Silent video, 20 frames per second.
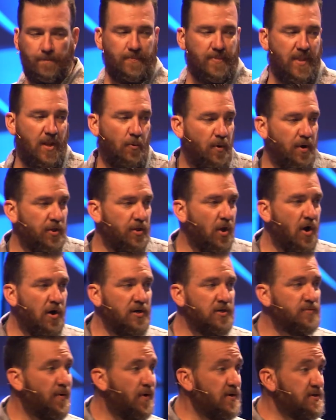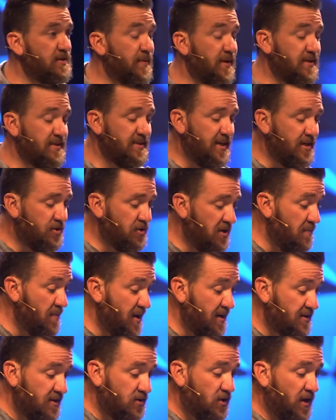Now, one of the hardest parts about teaching a
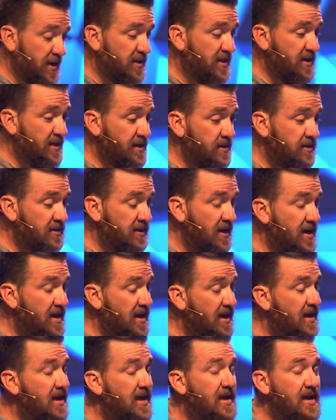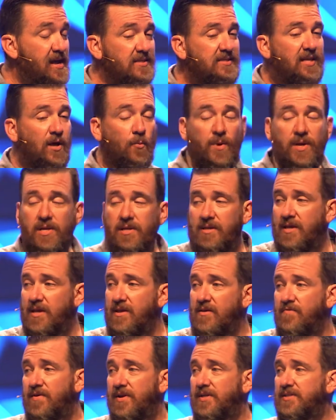message like this is that we
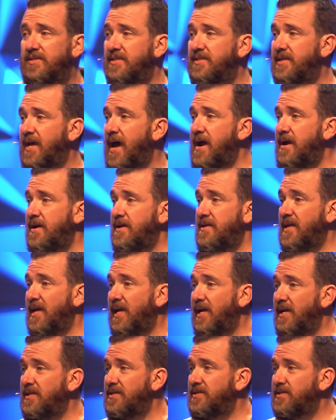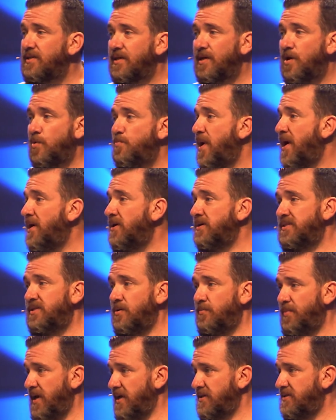live in a society that is
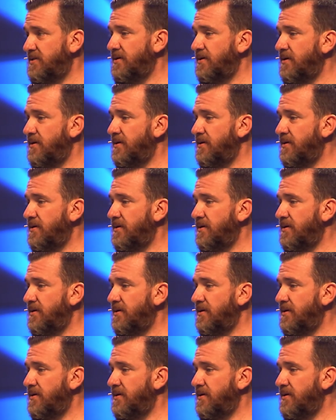comparison-based.